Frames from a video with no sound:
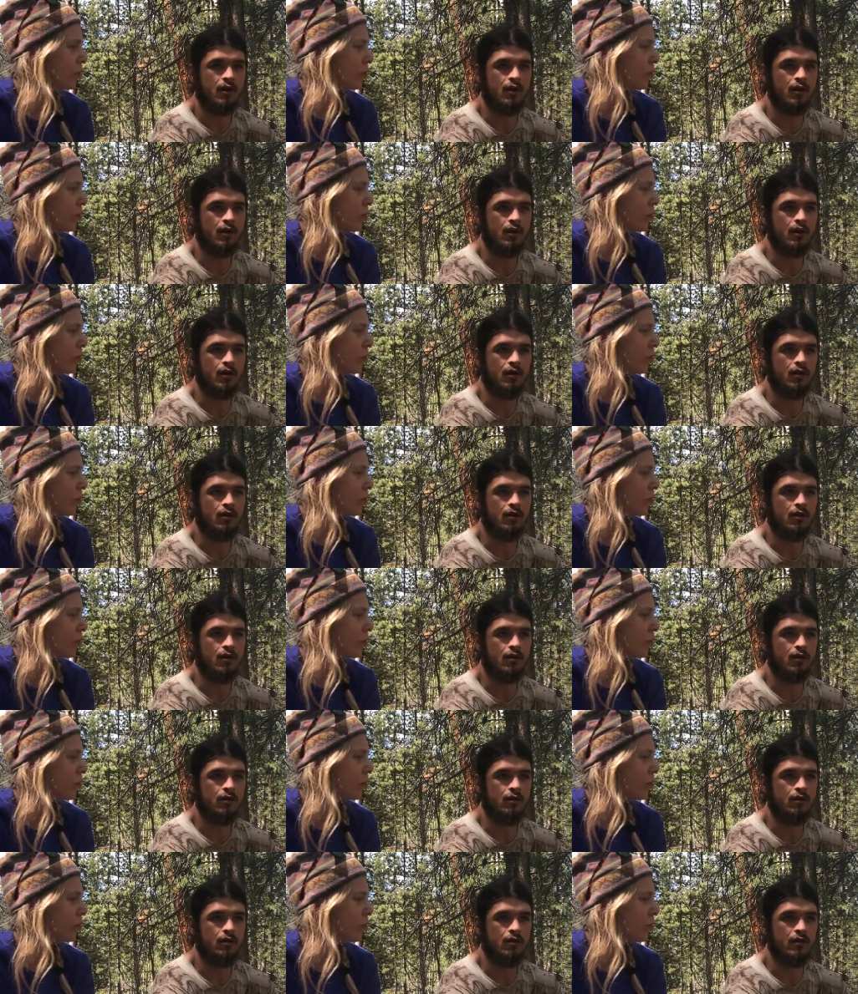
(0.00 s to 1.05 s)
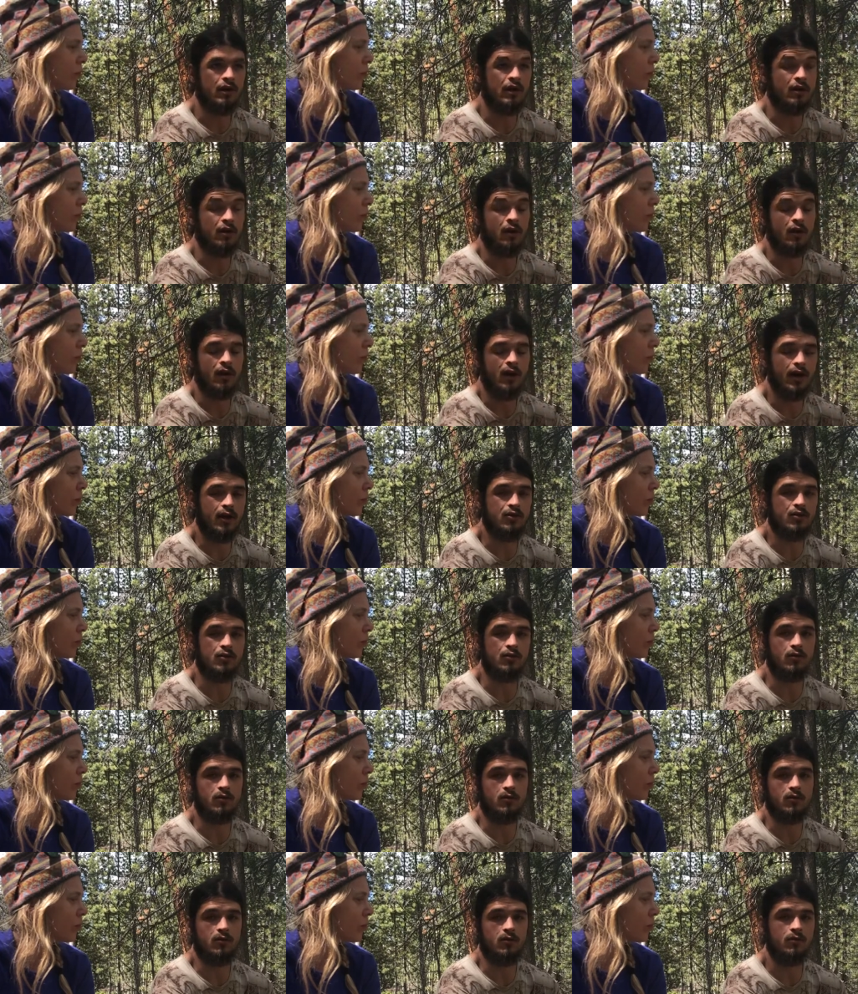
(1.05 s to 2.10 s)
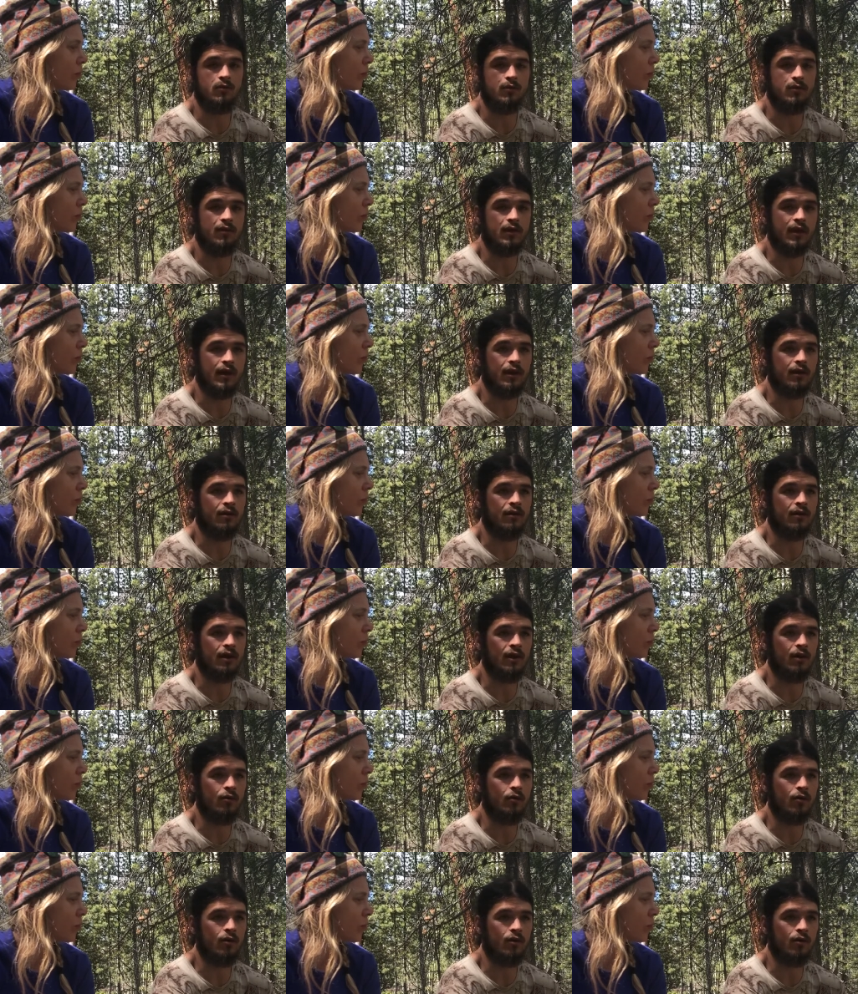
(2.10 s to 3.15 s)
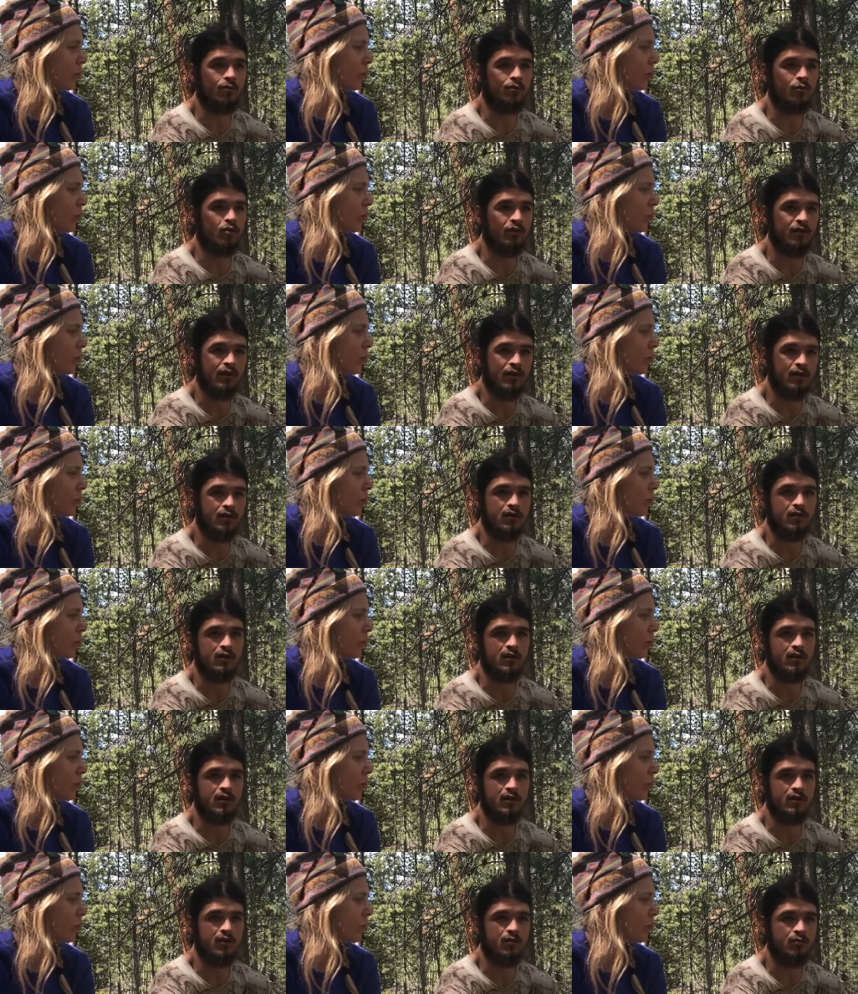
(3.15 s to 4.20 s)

Speaker 1: and ecological that they were moving seeds